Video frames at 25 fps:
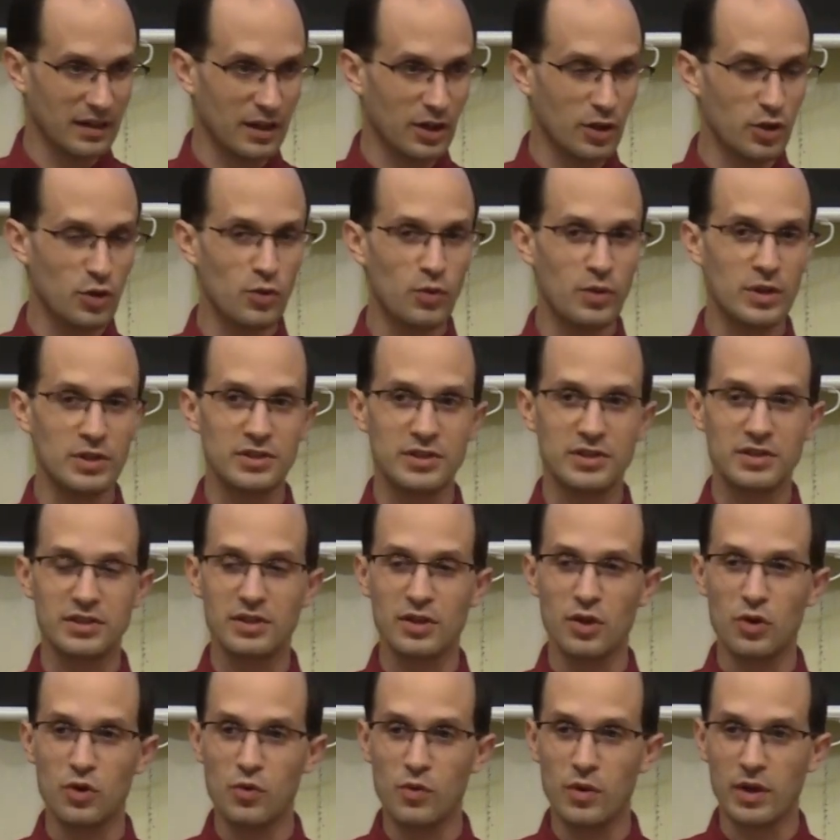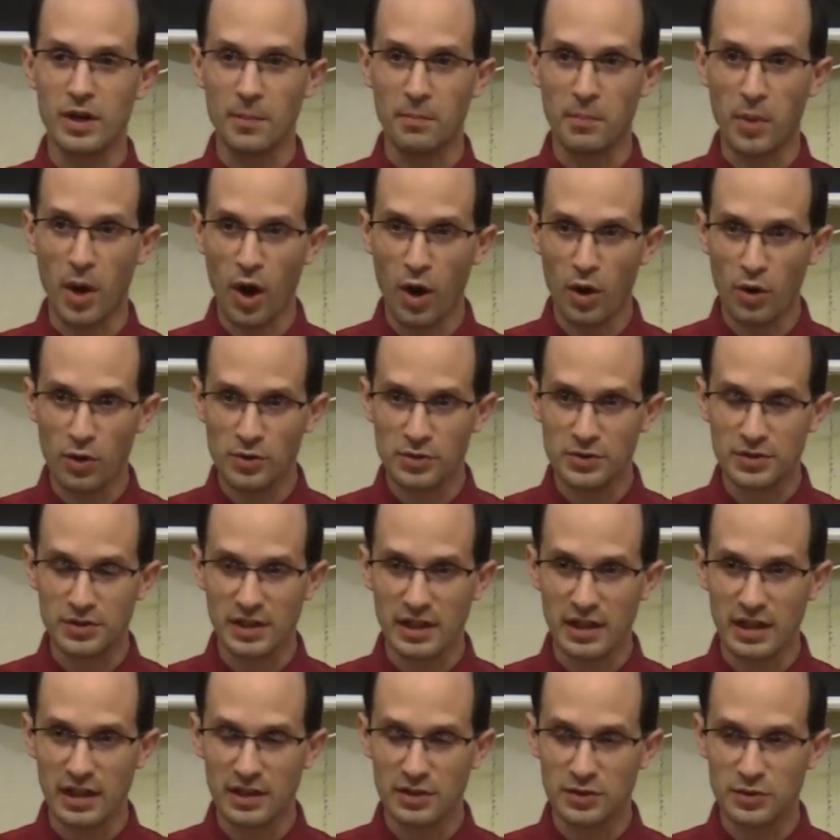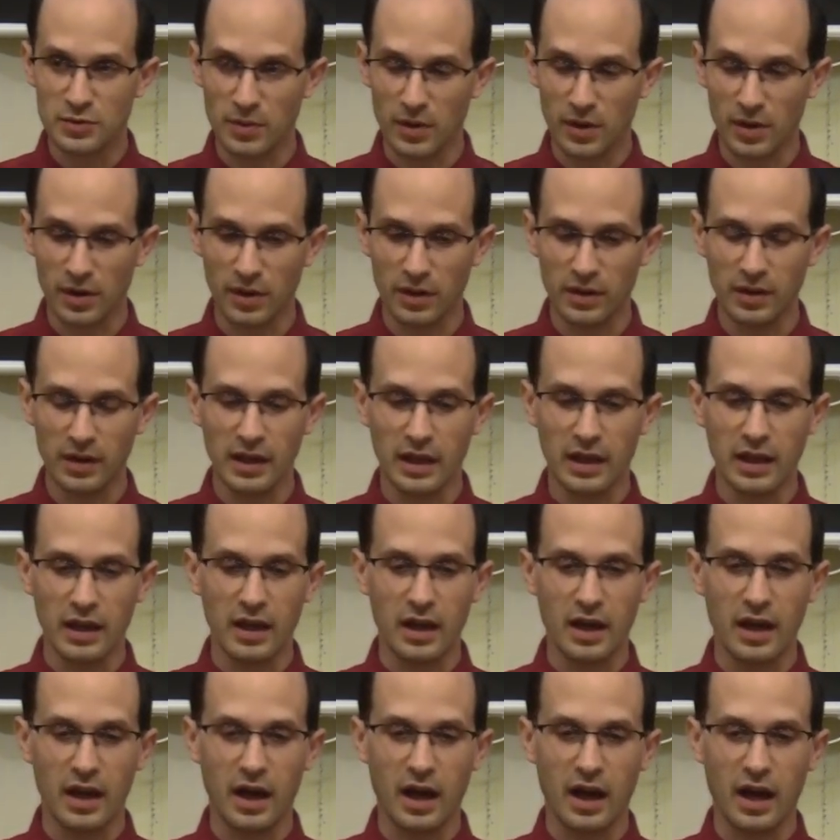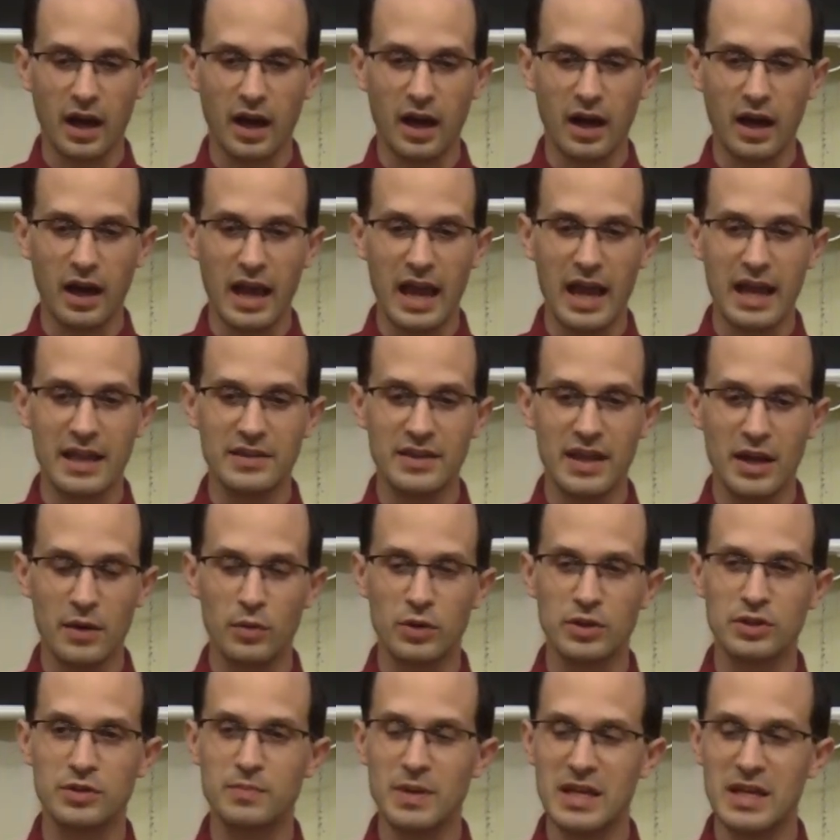who would oppose Israel, and they would